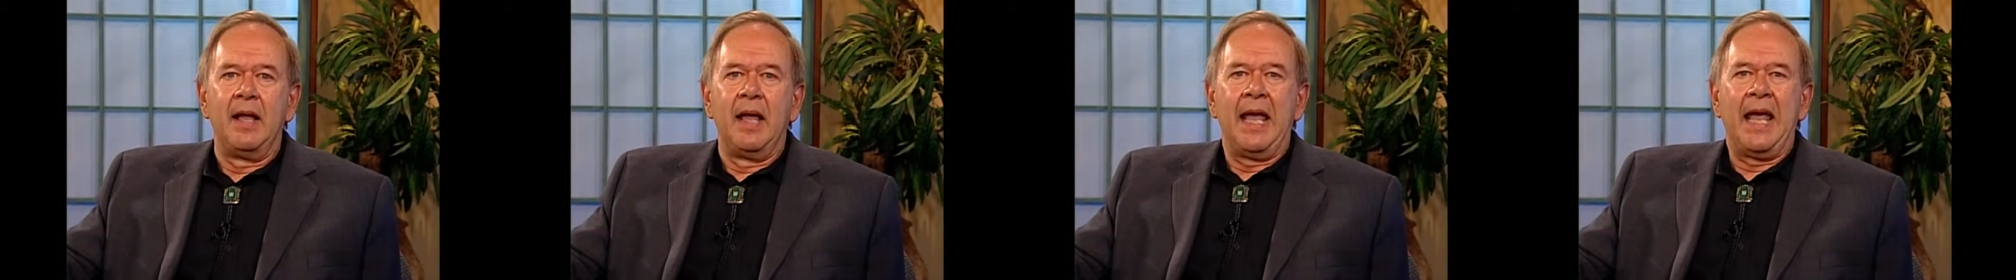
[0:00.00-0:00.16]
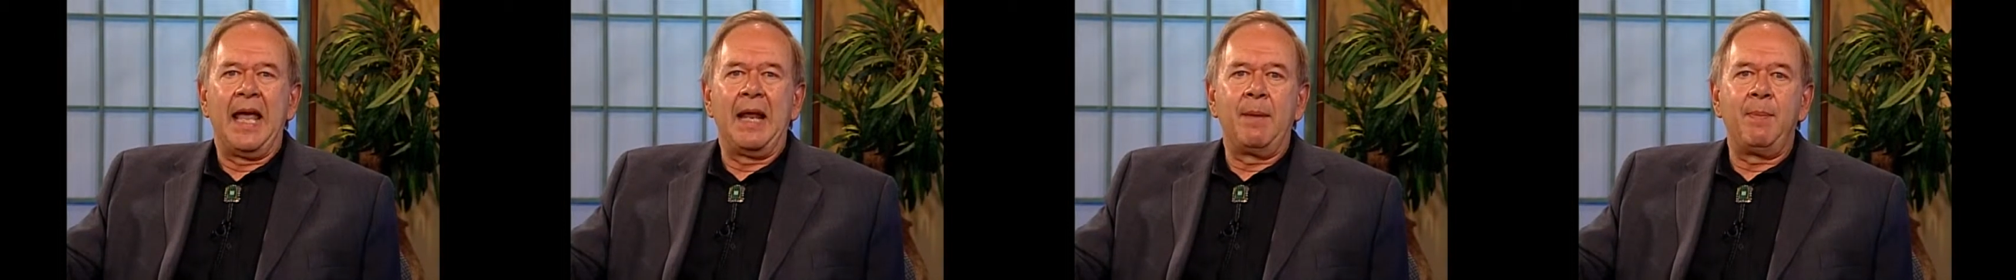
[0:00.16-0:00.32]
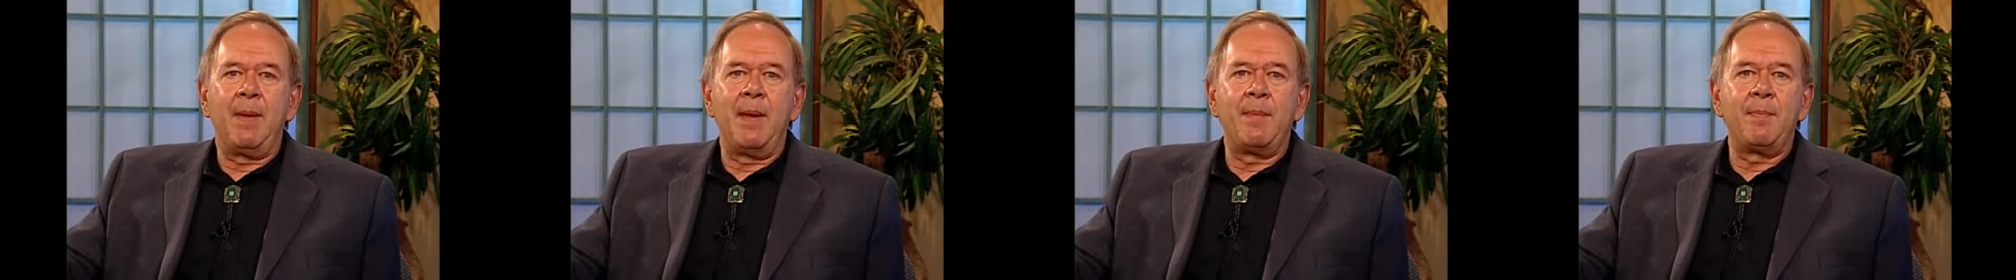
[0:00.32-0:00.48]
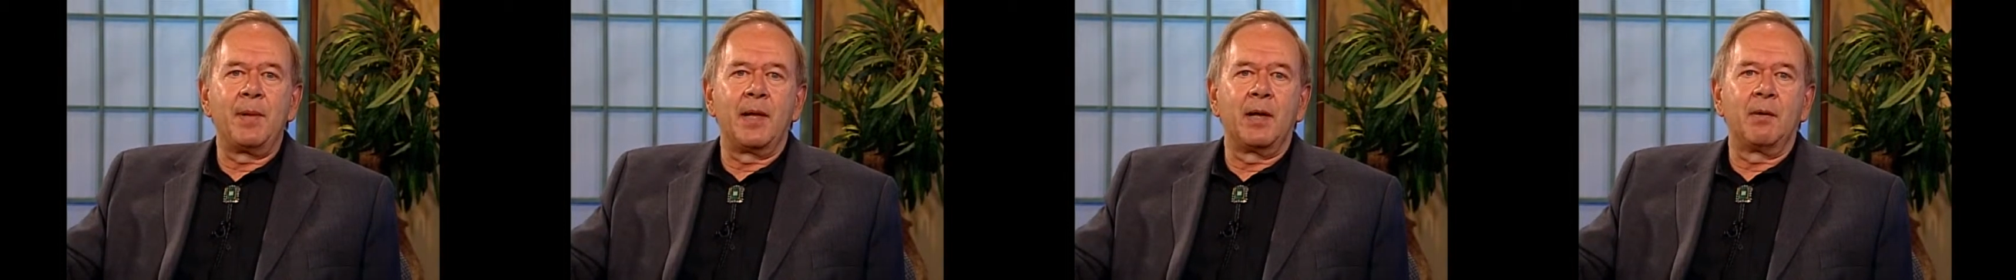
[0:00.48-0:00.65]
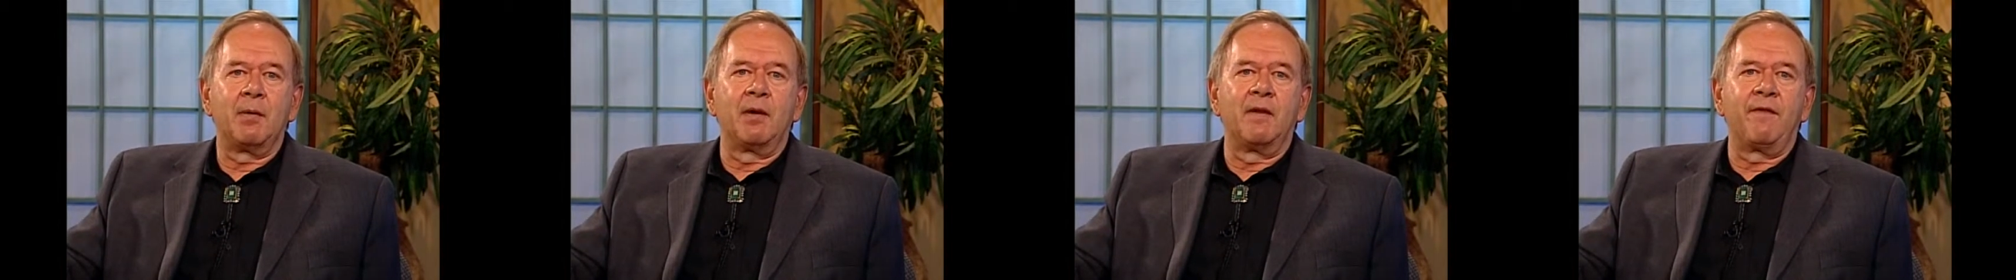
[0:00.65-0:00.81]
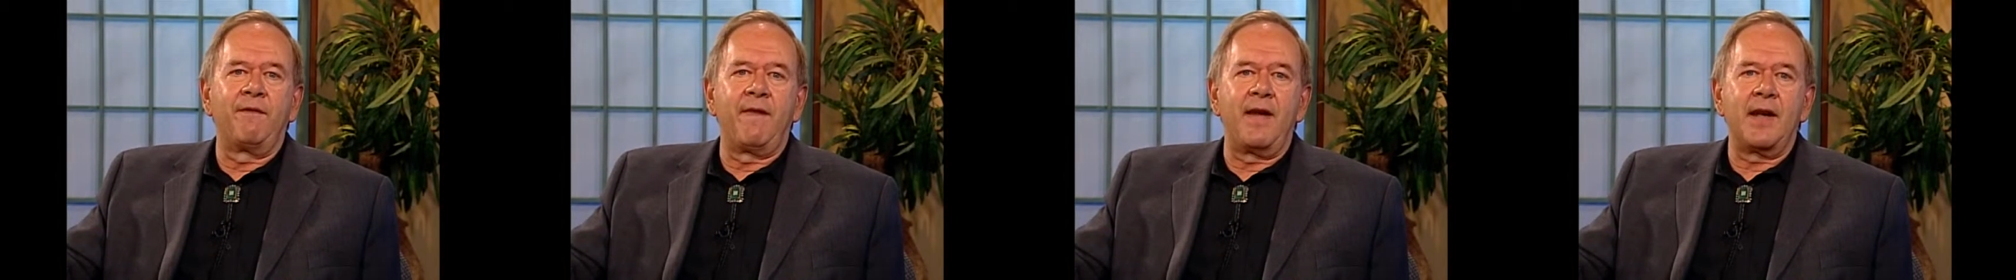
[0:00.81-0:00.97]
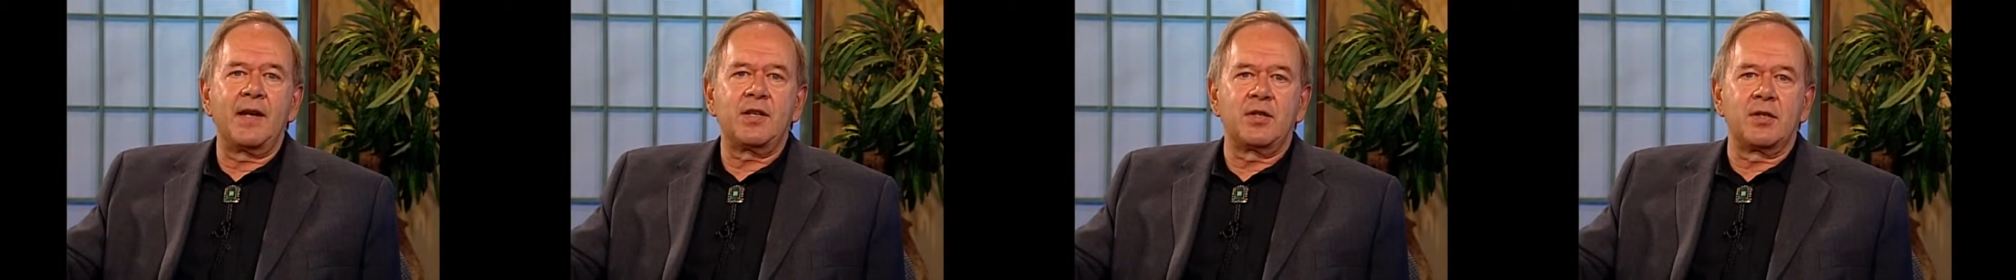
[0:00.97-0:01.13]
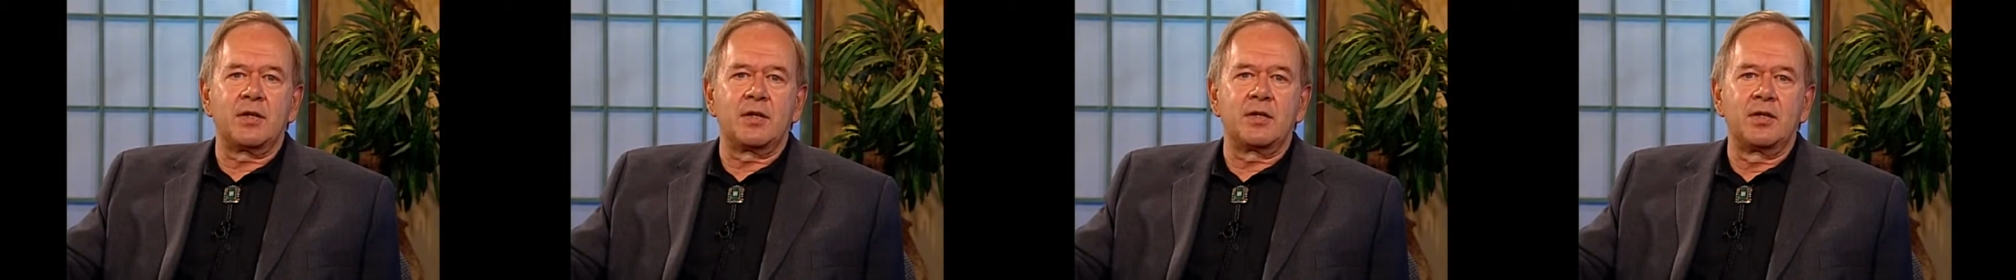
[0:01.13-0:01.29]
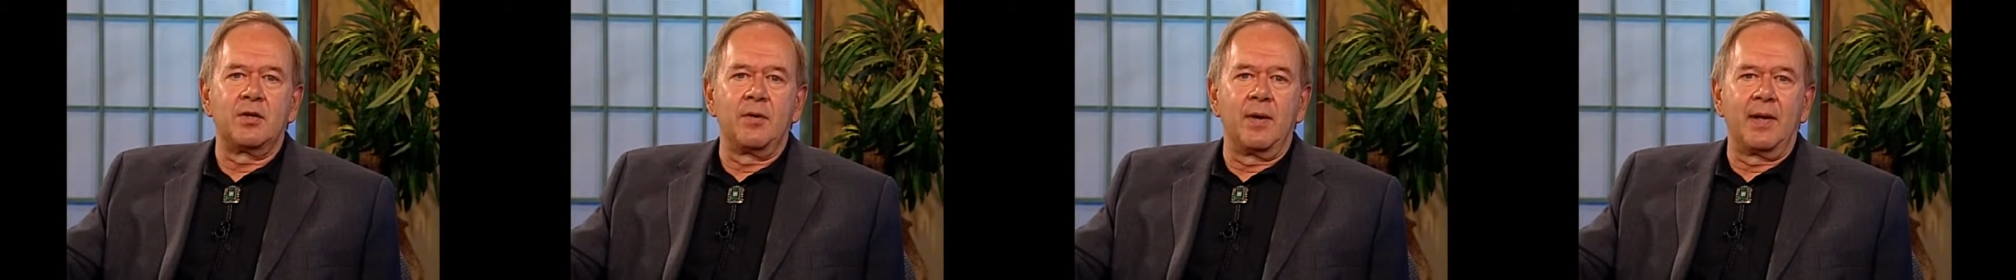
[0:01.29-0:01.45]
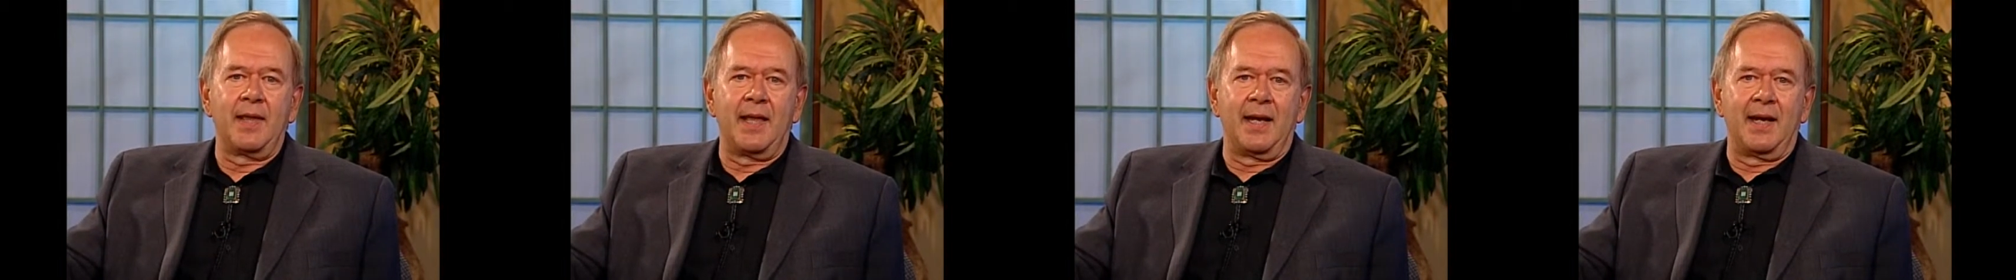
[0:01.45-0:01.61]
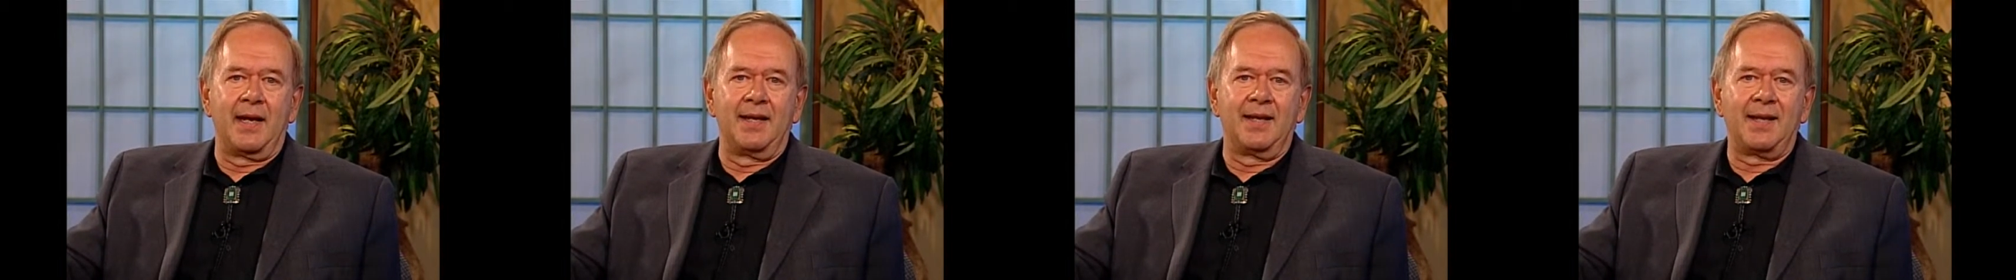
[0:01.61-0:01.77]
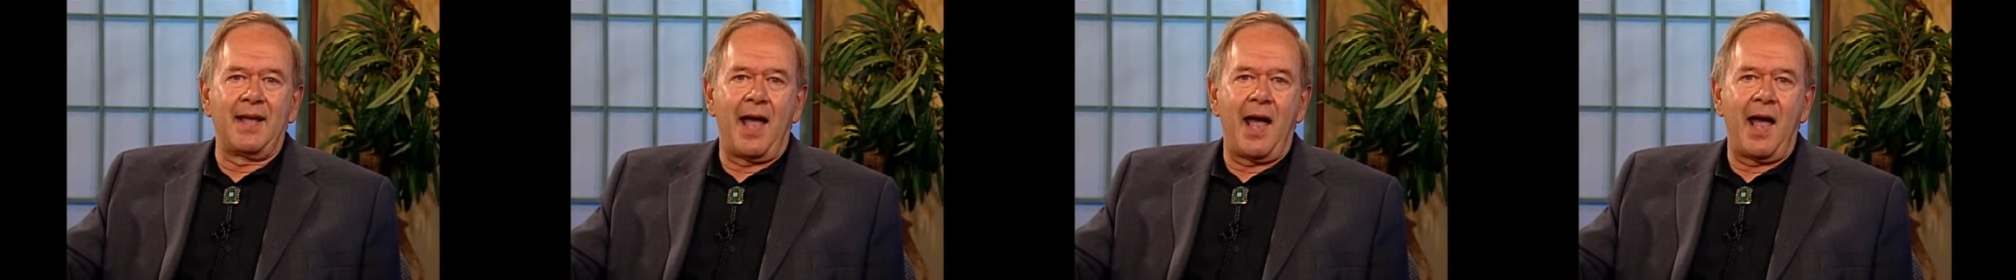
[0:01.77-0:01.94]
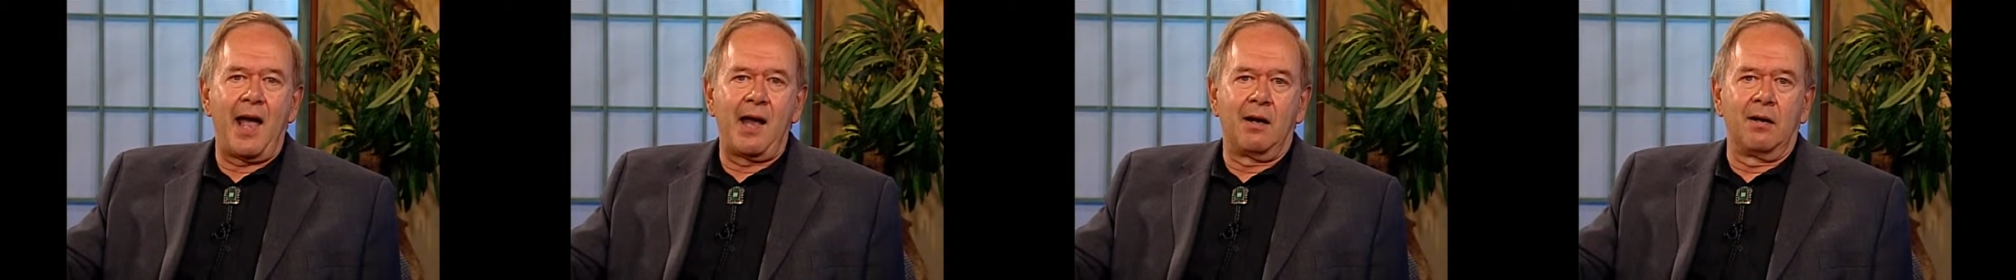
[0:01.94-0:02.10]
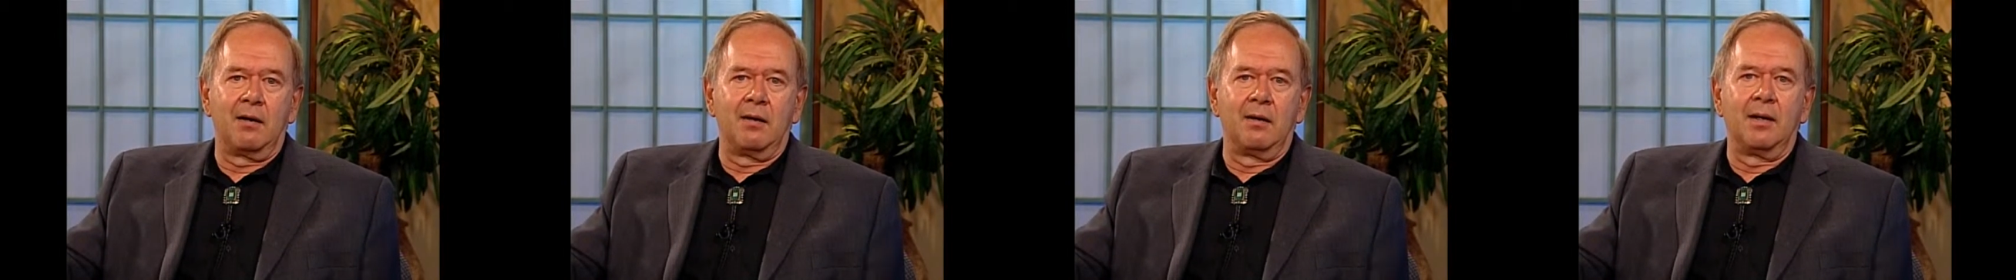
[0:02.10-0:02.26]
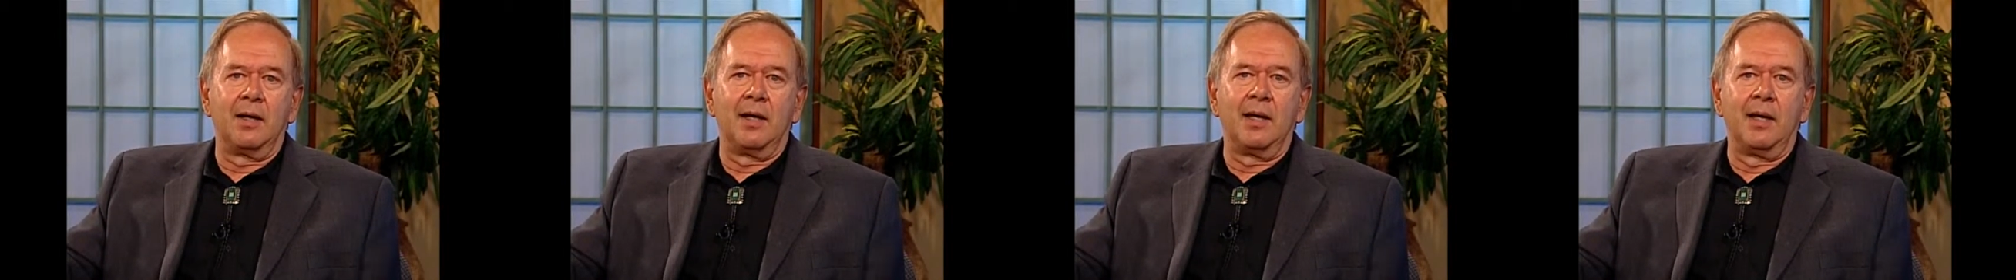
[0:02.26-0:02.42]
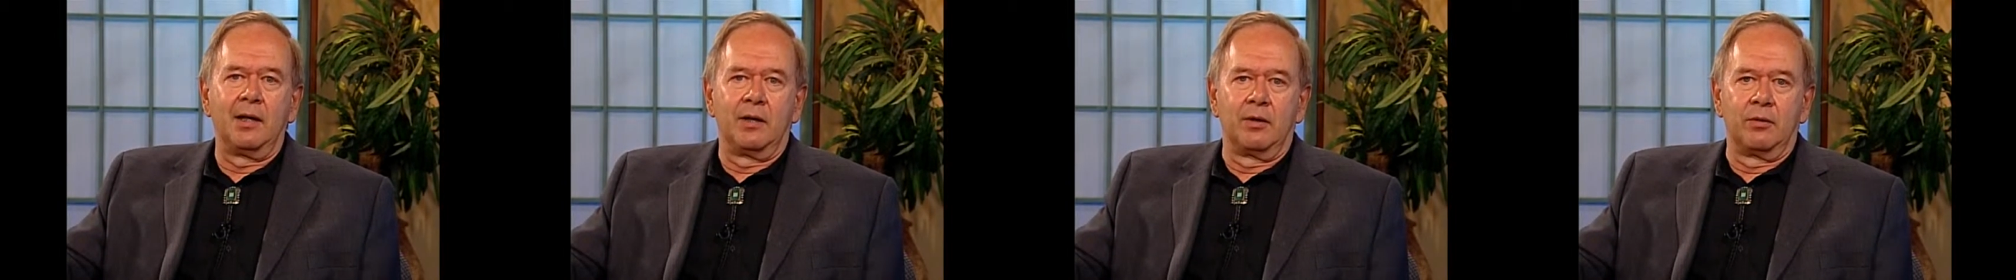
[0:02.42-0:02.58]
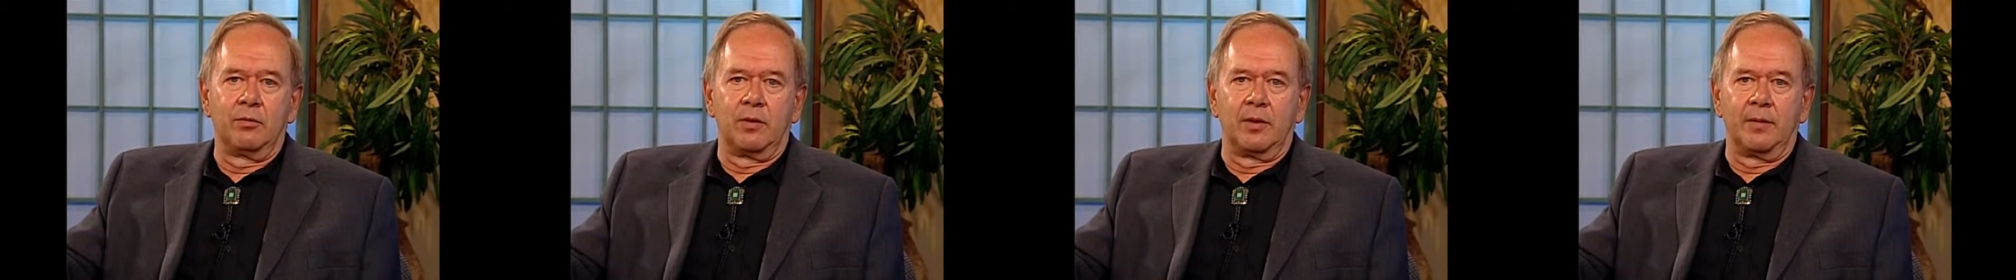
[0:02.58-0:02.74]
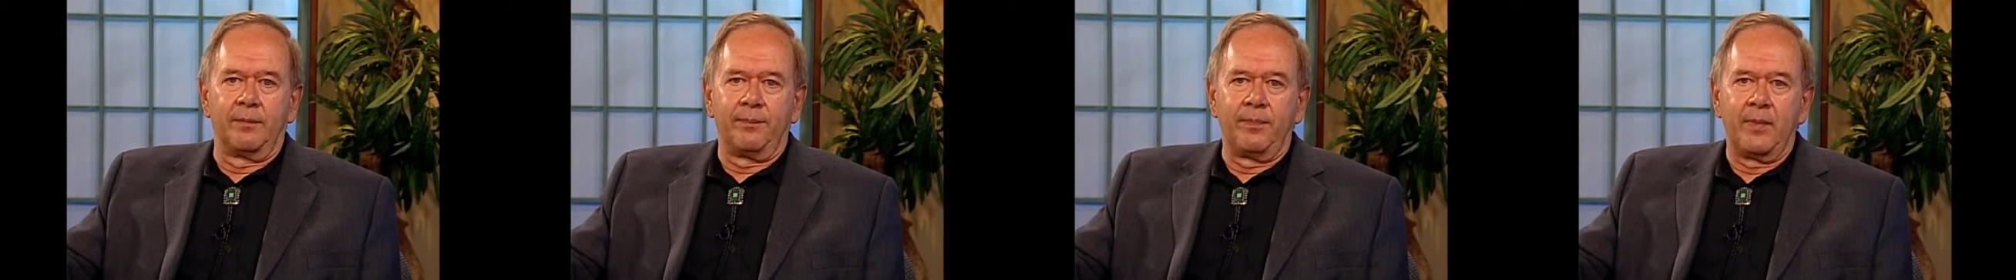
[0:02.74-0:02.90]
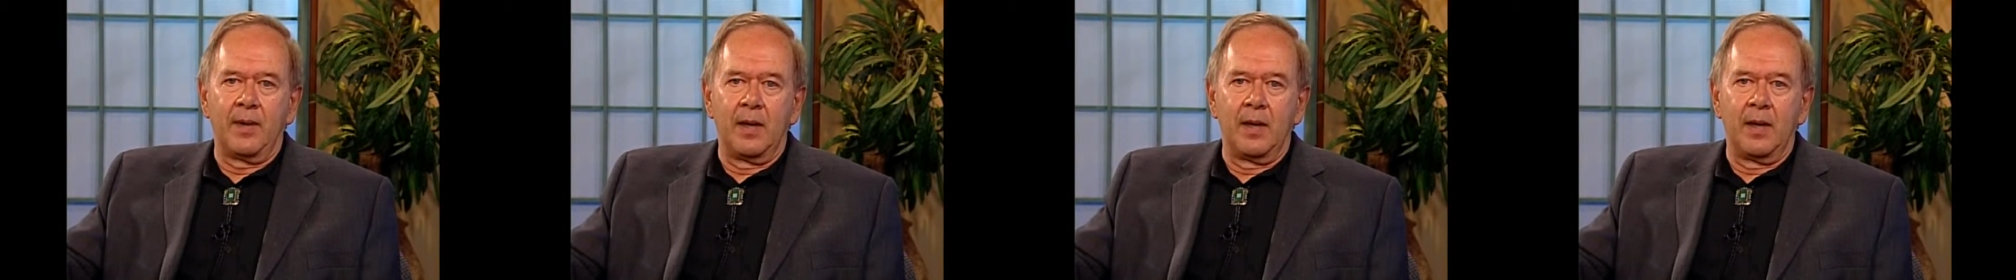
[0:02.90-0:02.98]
and people are infectious during that entire interim.